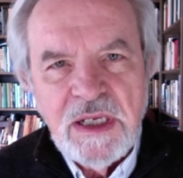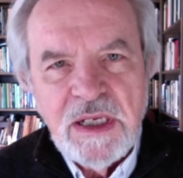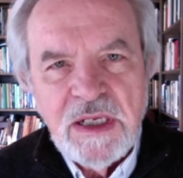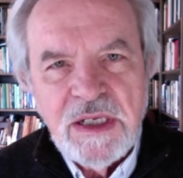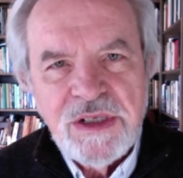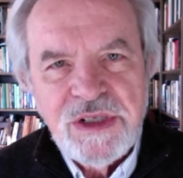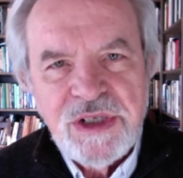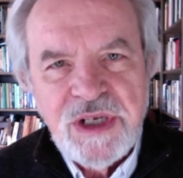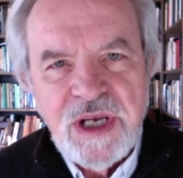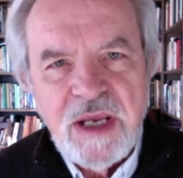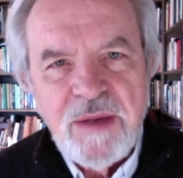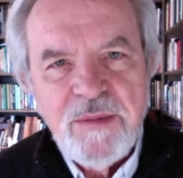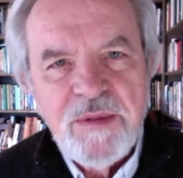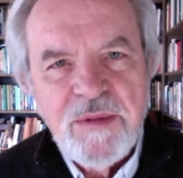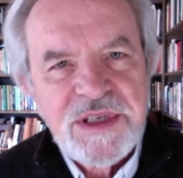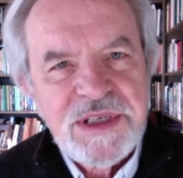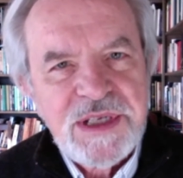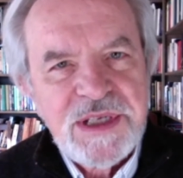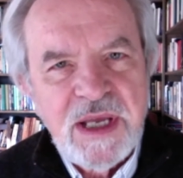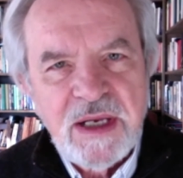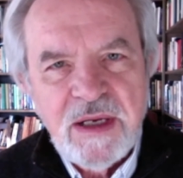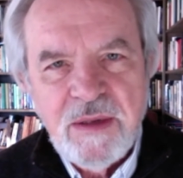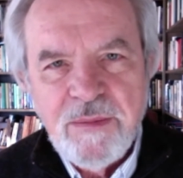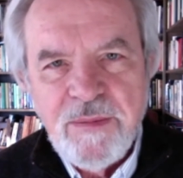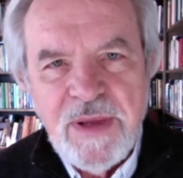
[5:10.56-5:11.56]
Shame is
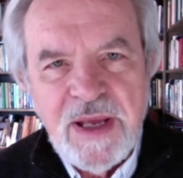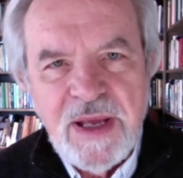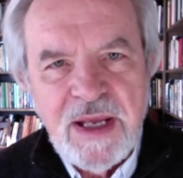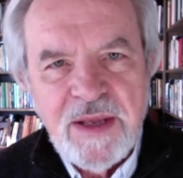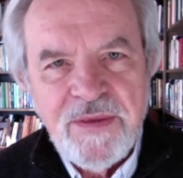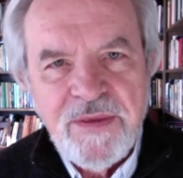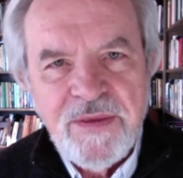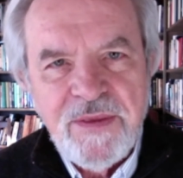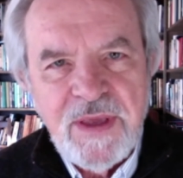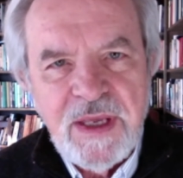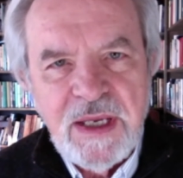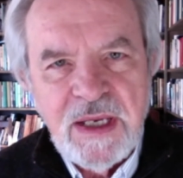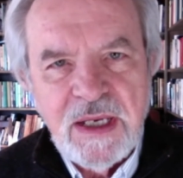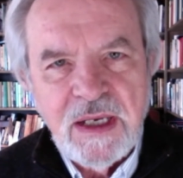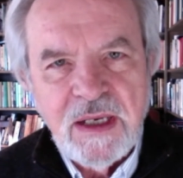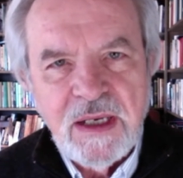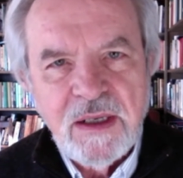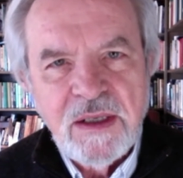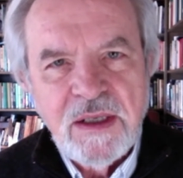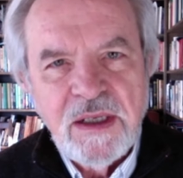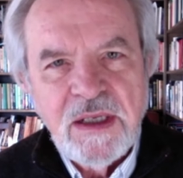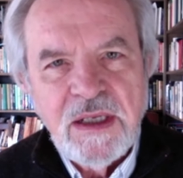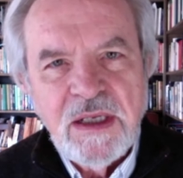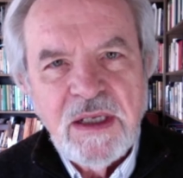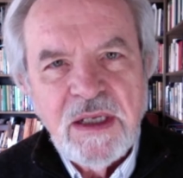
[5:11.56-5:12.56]
not a bad thing.
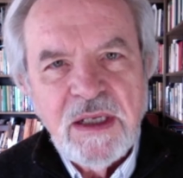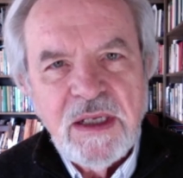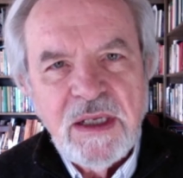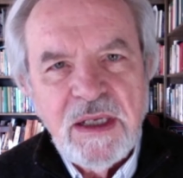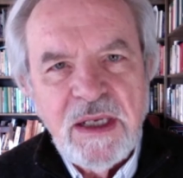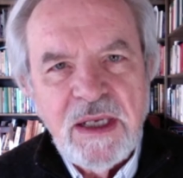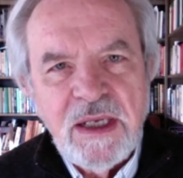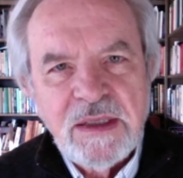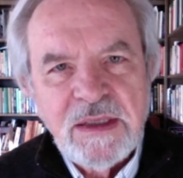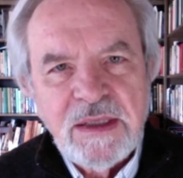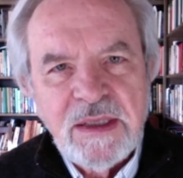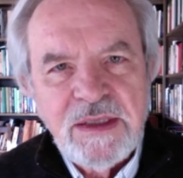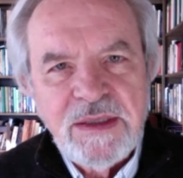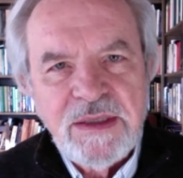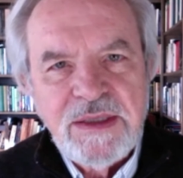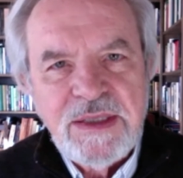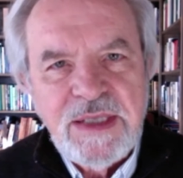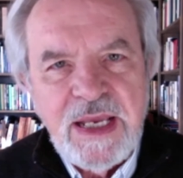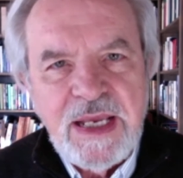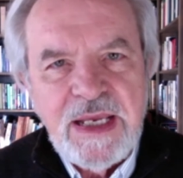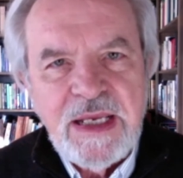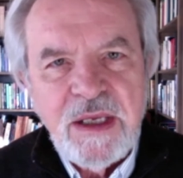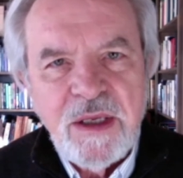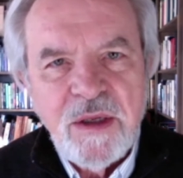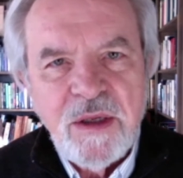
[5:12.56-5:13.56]
It can
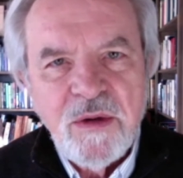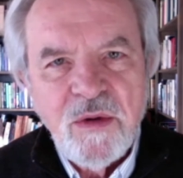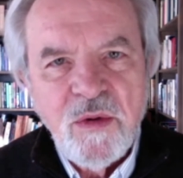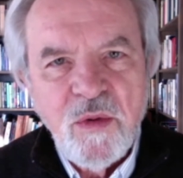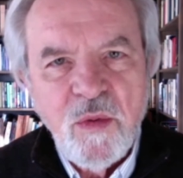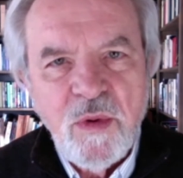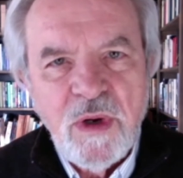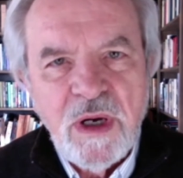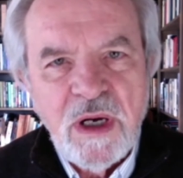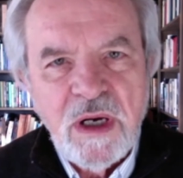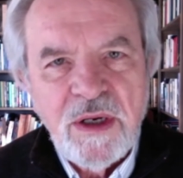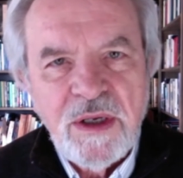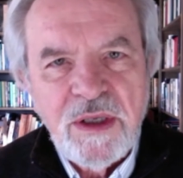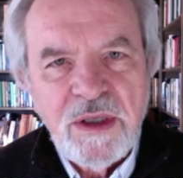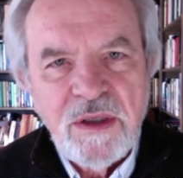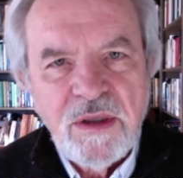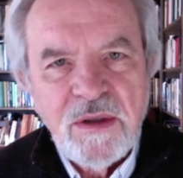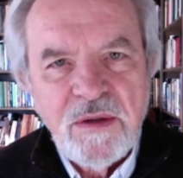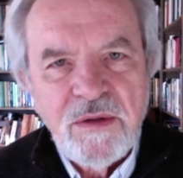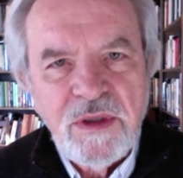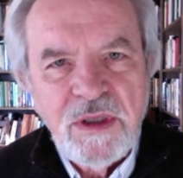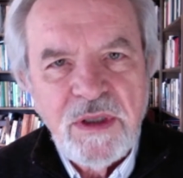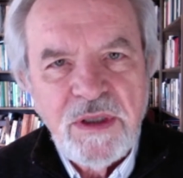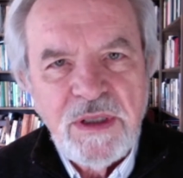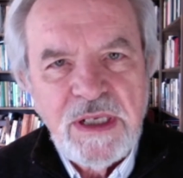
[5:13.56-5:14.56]
take you where you
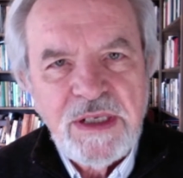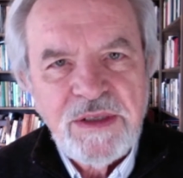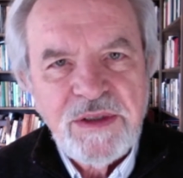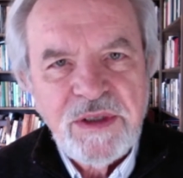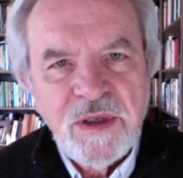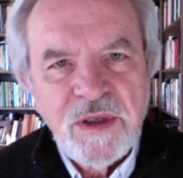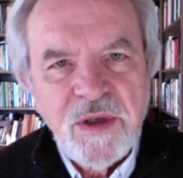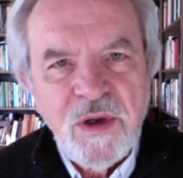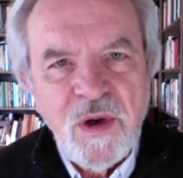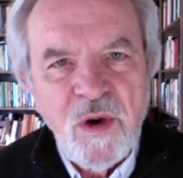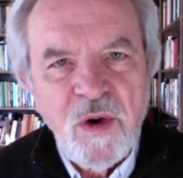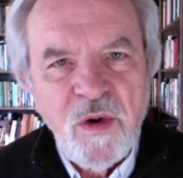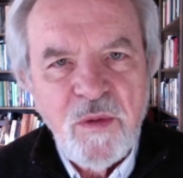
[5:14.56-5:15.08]
need to go.